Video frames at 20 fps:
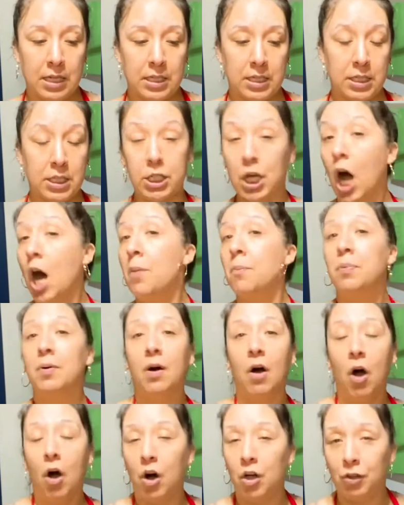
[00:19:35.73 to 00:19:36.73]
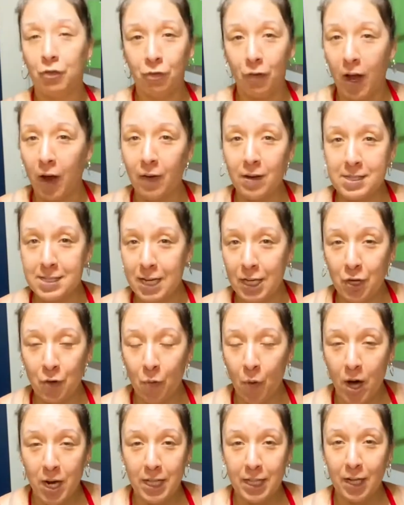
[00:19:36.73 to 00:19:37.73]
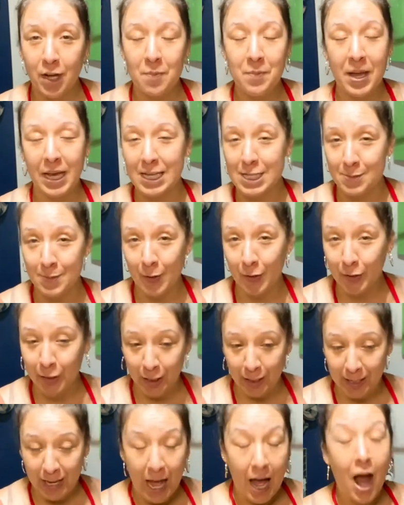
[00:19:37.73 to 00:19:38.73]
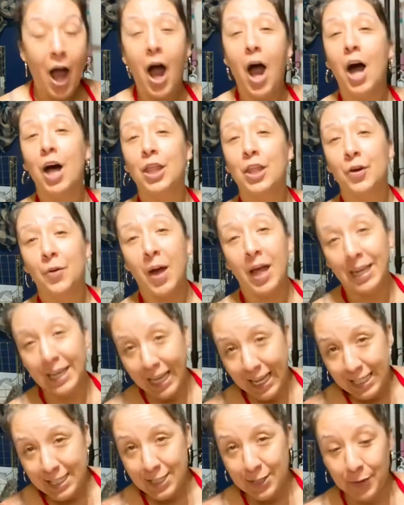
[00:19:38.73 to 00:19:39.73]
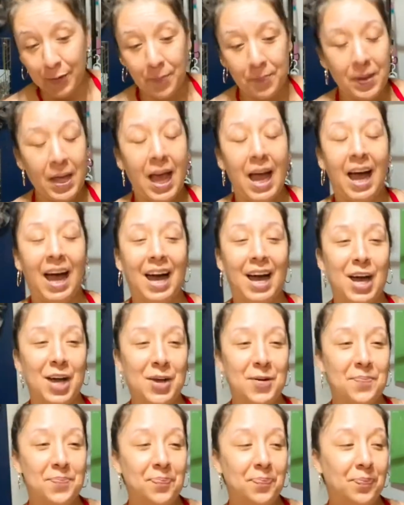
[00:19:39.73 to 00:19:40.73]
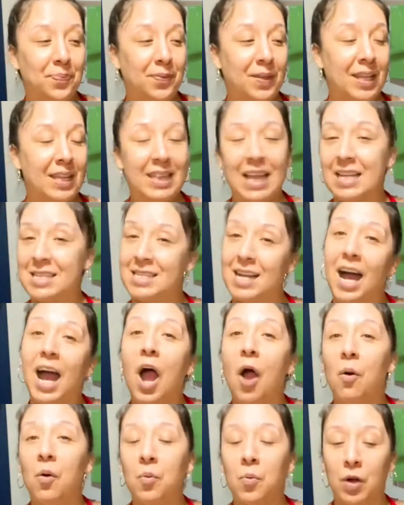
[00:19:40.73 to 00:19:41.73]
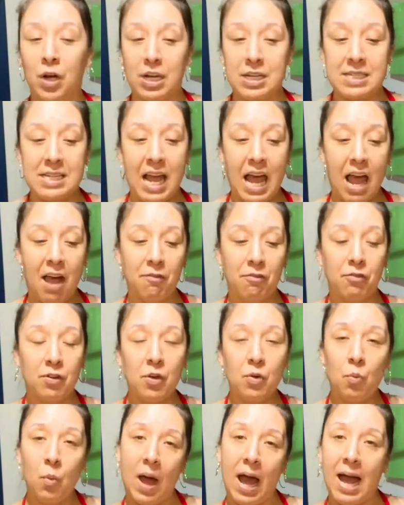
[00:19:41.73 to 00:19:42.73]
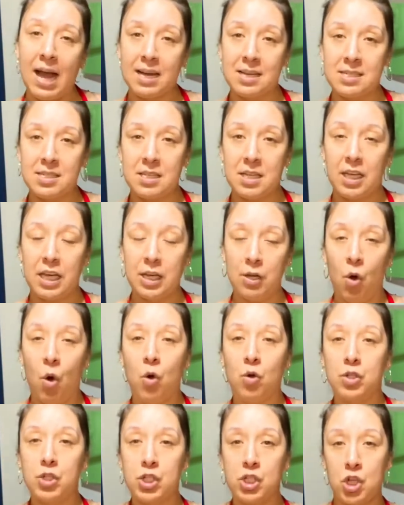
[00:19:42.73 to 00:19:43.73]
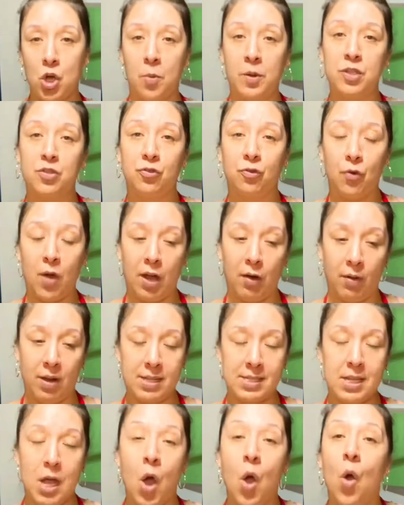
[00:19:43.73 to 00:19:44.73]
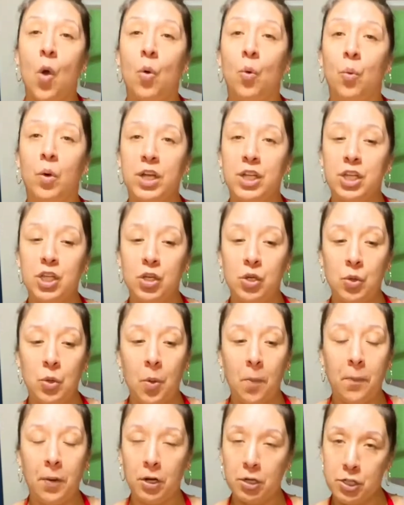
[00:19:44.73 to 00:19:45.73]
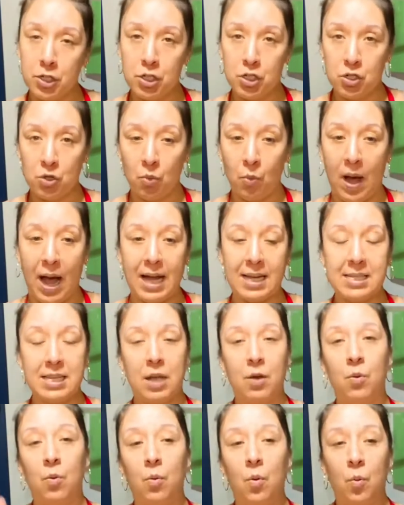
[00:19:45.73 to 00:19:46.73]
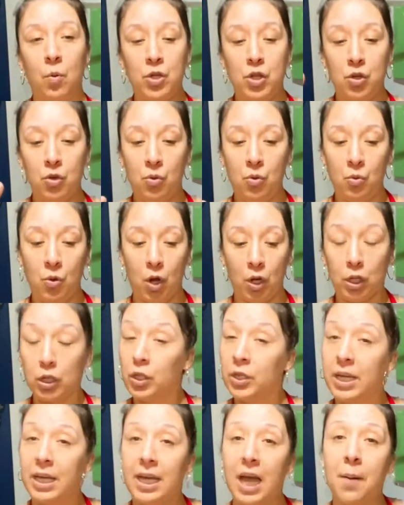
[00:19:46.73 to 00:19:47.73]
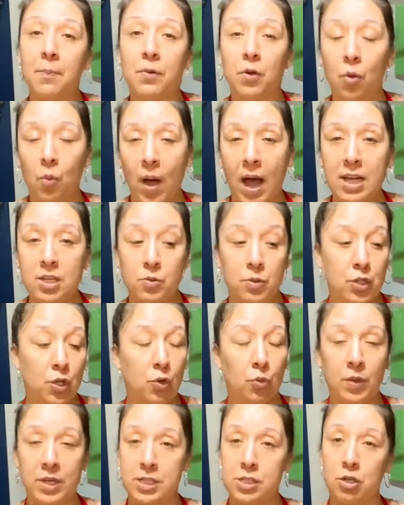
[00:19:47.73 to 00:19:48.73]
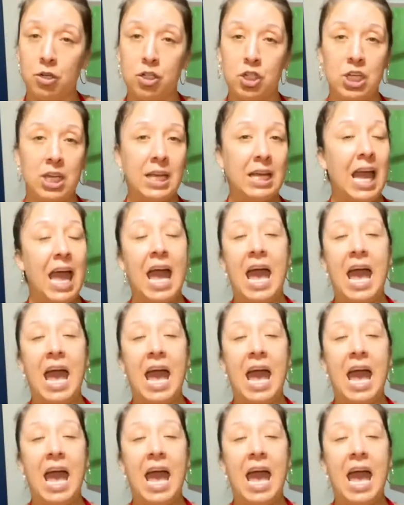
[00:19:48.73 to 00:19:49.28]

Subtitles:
dump all the fragrance that you want in there and make it smell good. Although I'd like to. That's not how it works. Every wax can hold so much fragrance. When you purchase your wax, when you are looking up your wax, when you're researching,